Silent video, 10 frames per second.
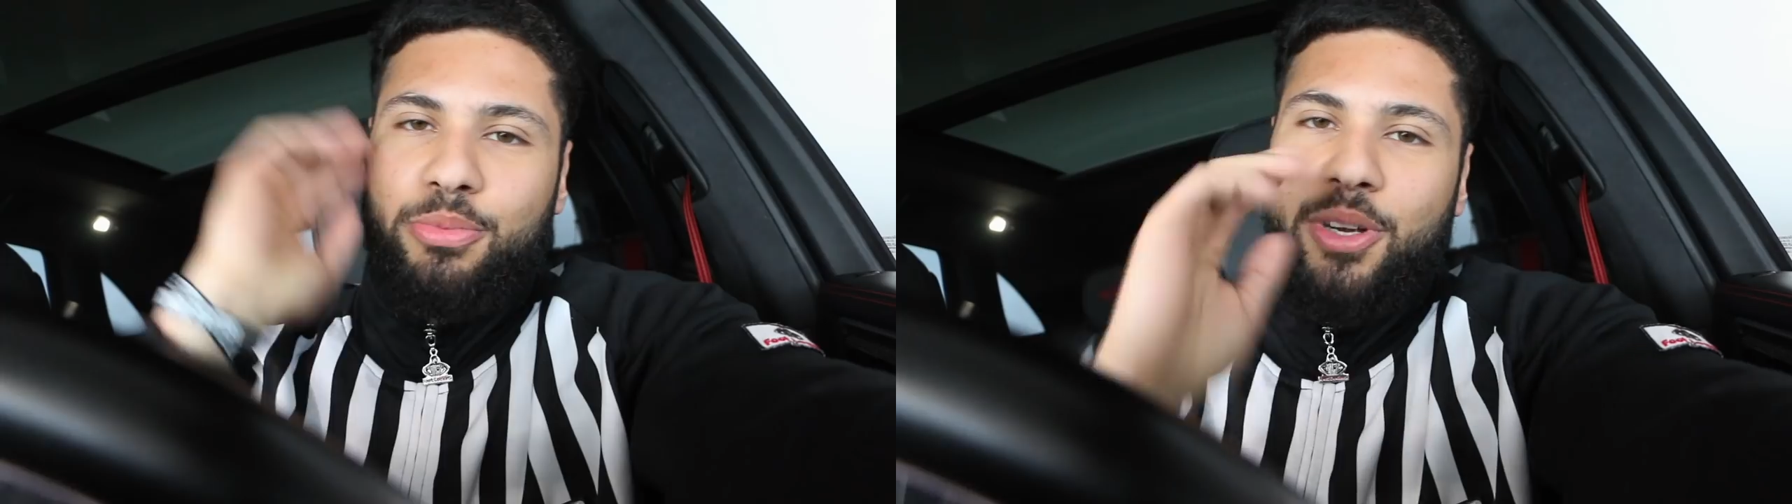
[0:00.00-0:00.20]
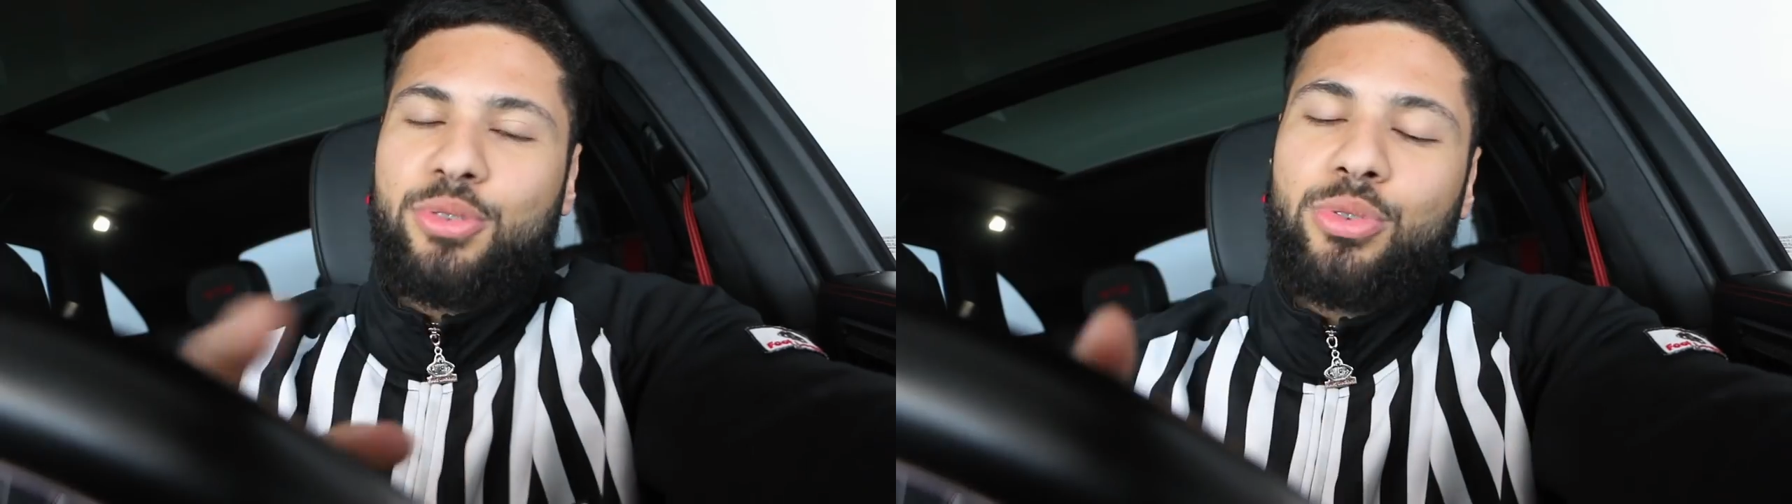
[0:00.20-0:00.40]

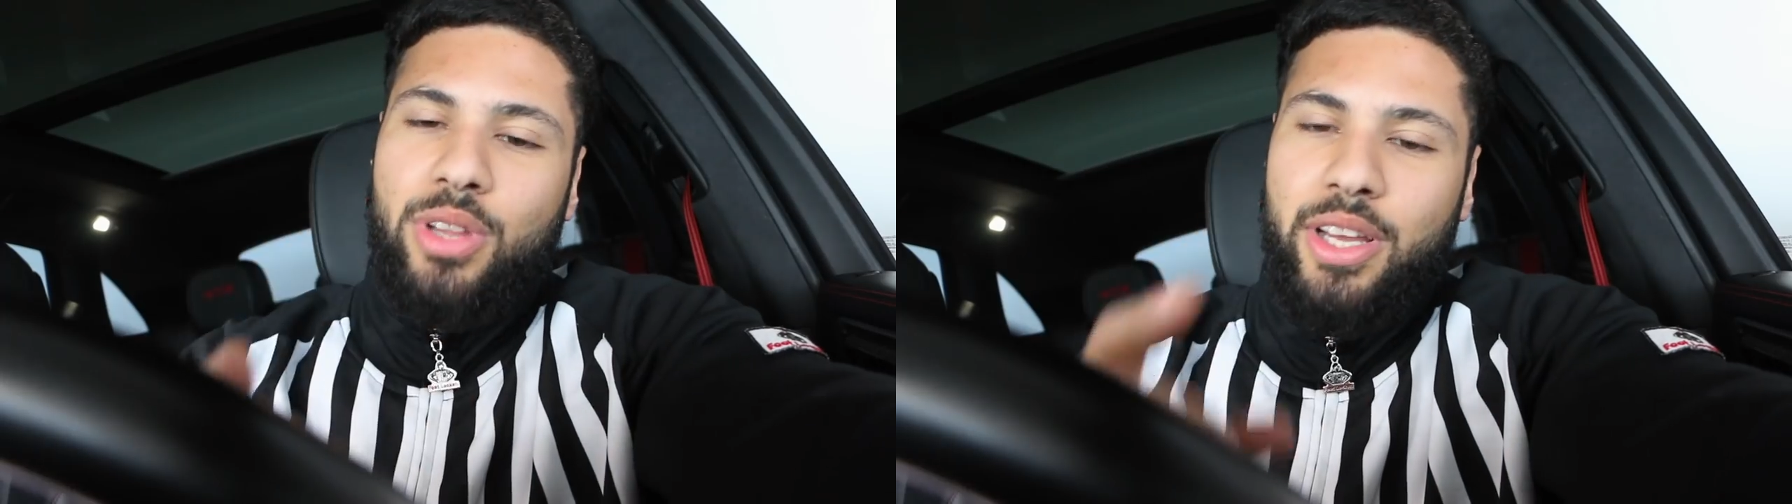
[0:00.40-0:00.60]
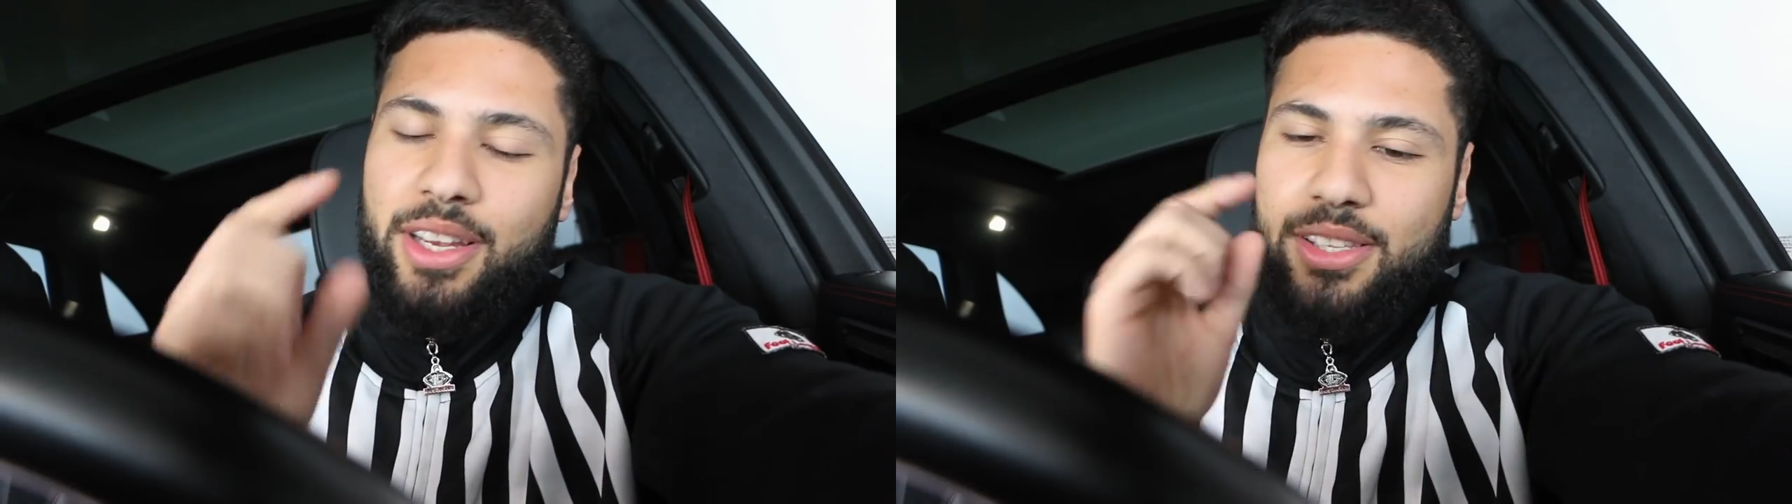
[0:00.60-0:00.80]
Make sure to
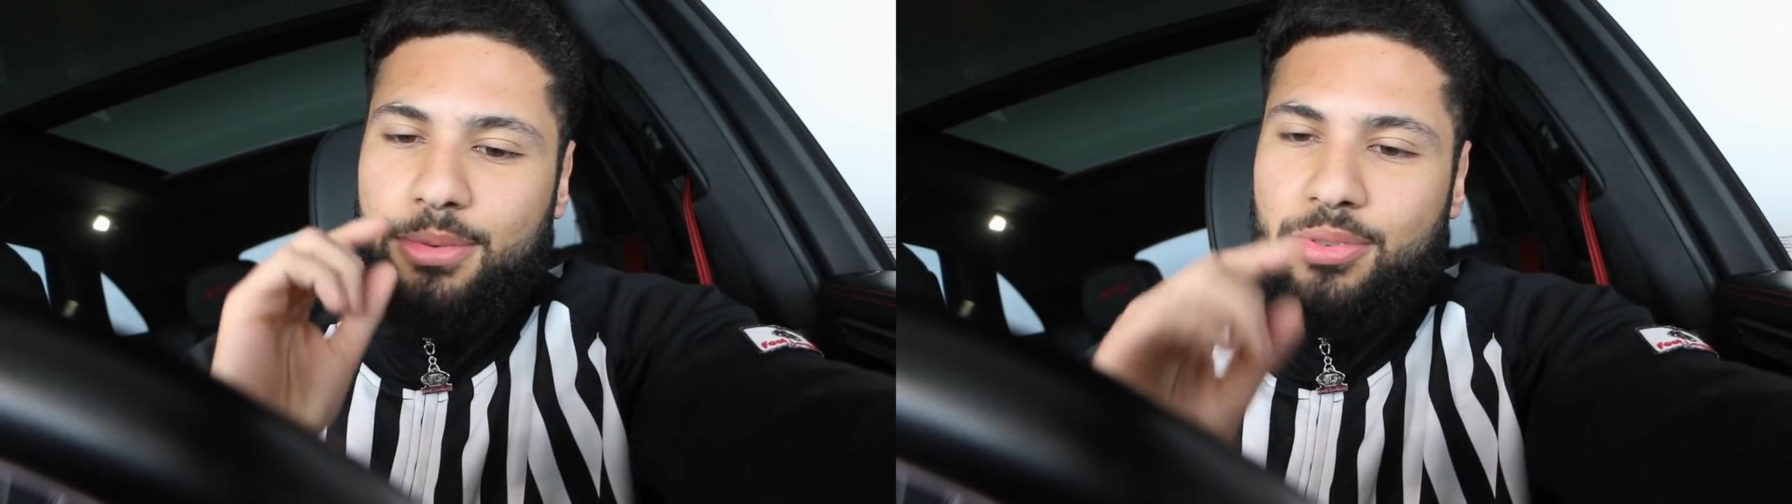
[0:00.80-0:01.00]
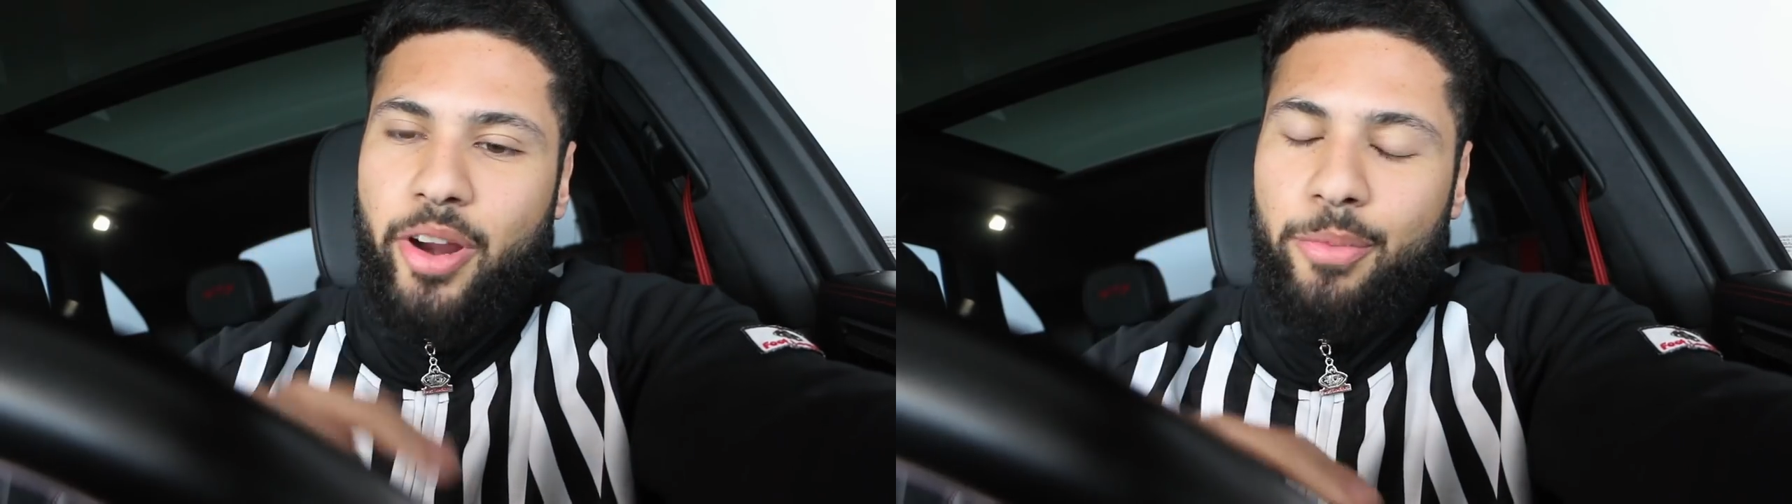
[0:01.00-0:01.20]
like and
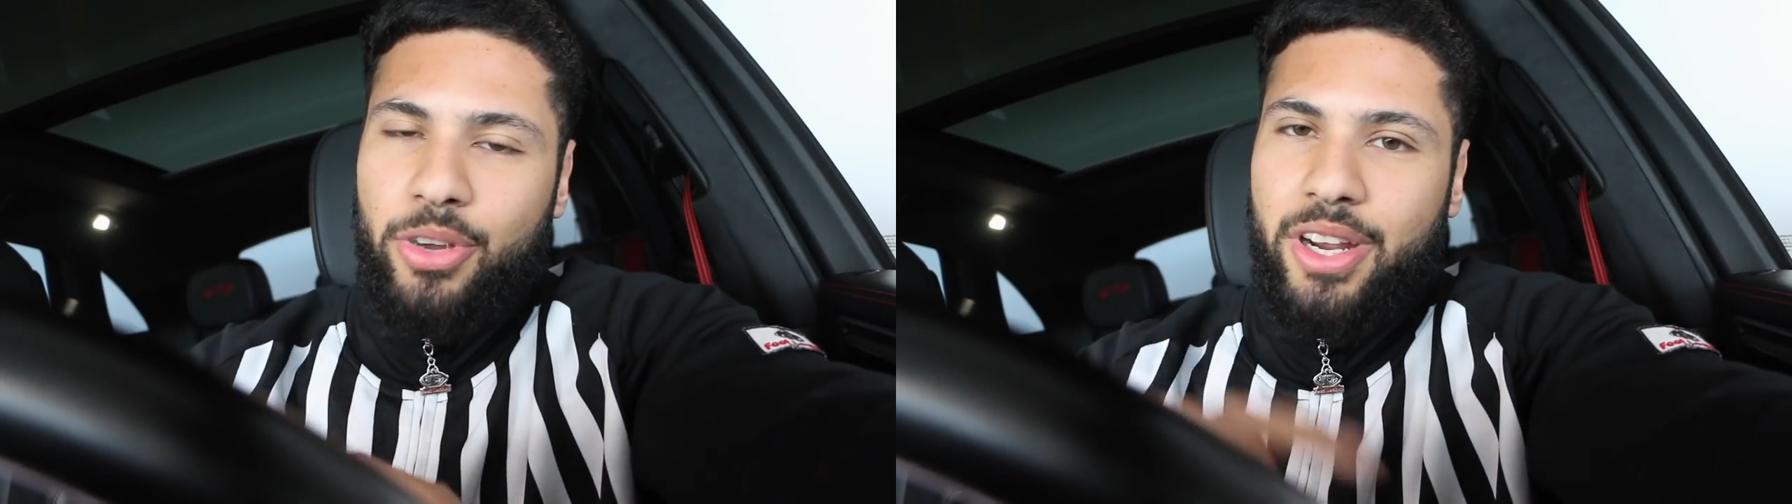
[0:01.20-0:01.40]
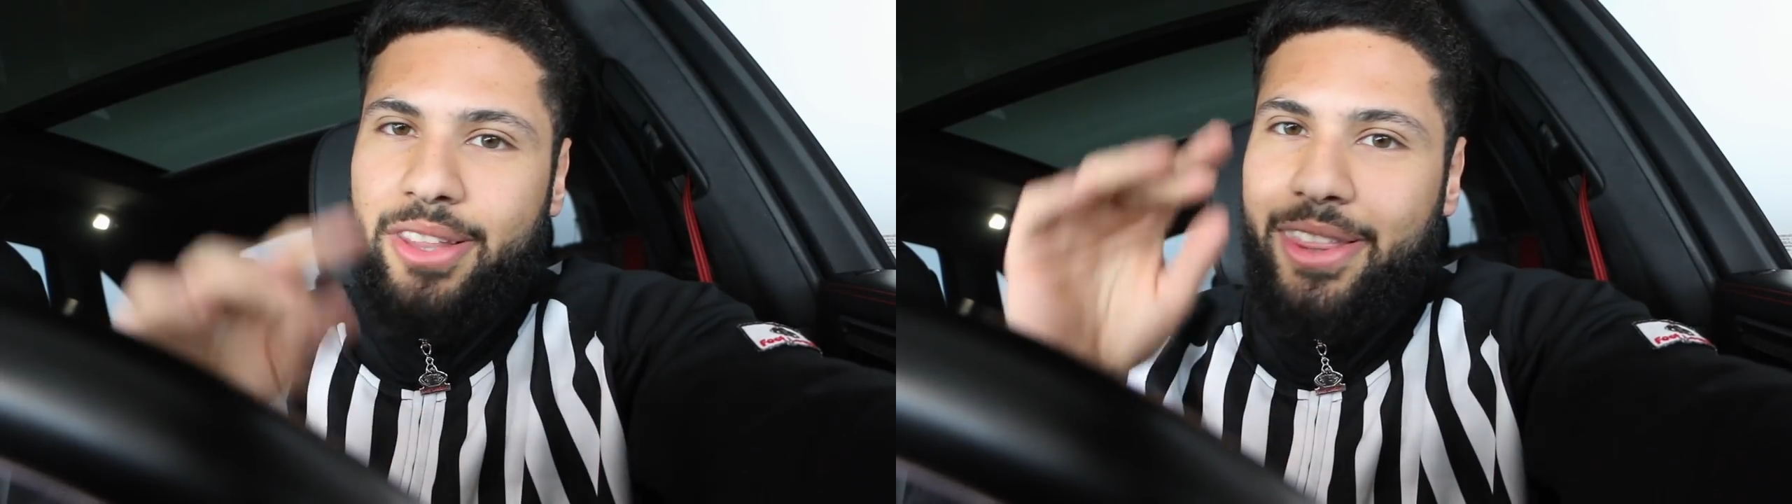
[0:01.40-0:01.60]
subscribe
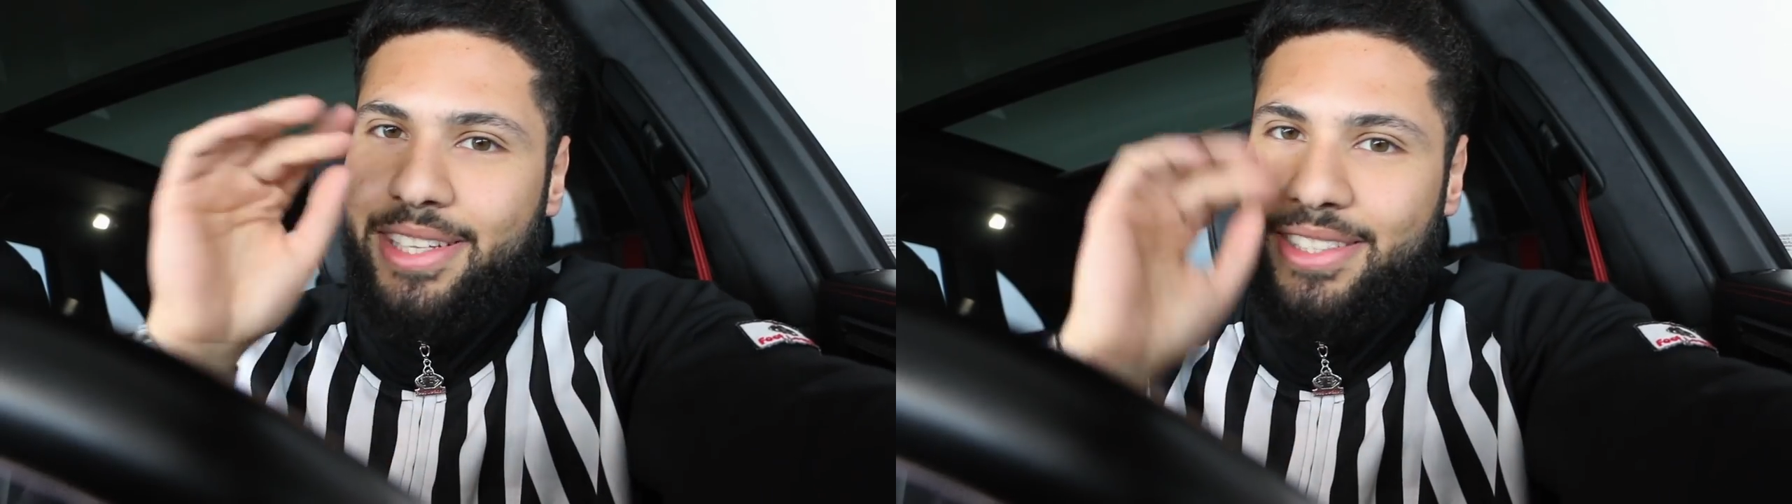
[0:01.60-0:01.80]
when I hit that